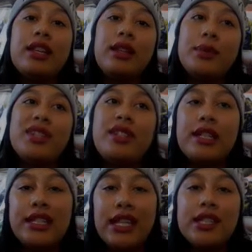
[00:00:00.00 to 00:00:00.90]
and he was
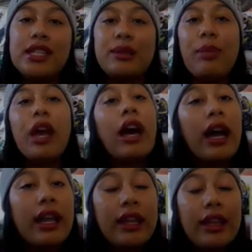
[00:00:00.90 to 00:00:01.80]
3 seconds
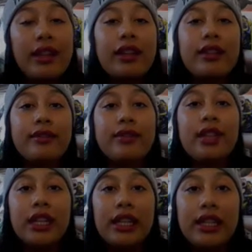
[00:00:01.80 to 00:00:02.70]
behind
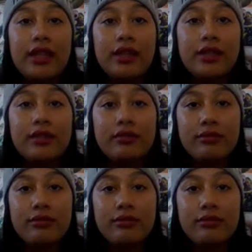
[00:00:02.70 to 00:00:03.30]
the leading